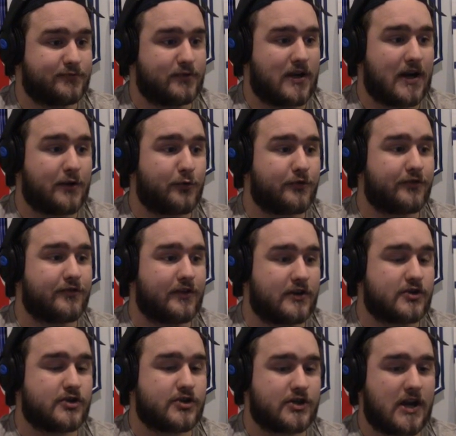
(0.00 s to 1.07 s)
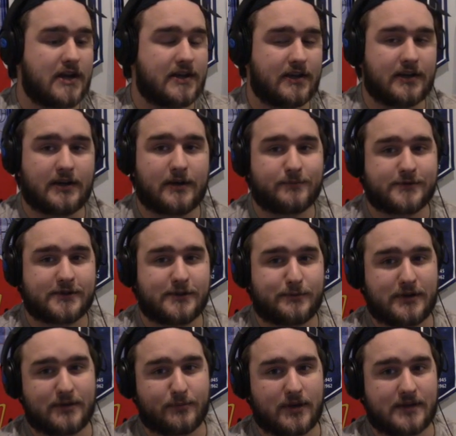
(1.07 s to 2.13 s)
don't think shaking it up is going to be
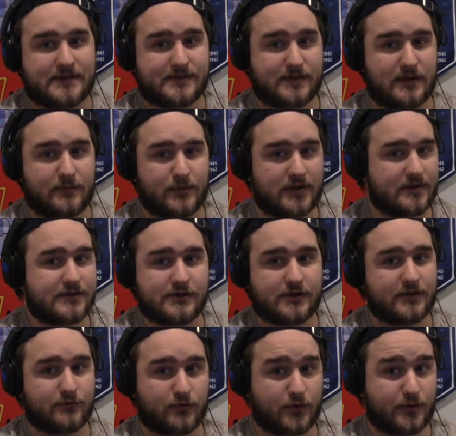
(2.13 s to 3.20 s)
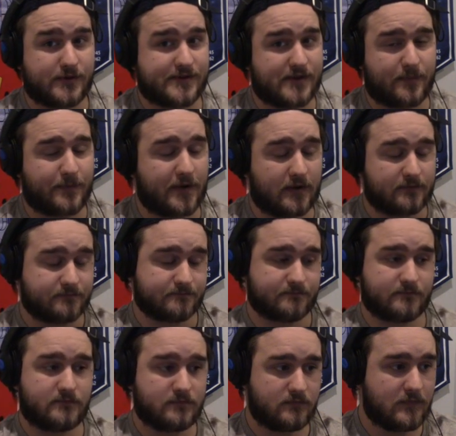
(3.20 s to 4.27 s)
the best thing, because you could ruin something.
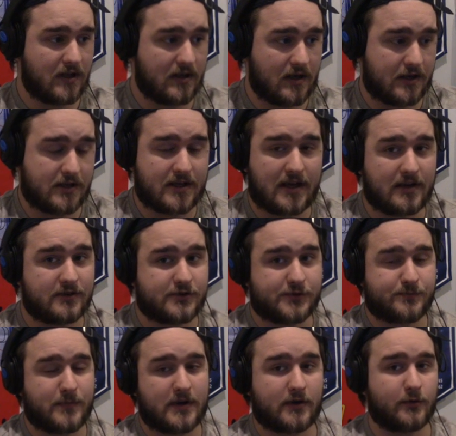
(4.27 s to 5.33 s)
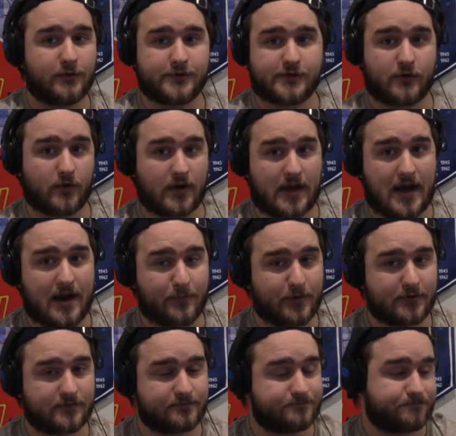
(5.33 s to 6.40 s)
And you can't just make goal scoring happen.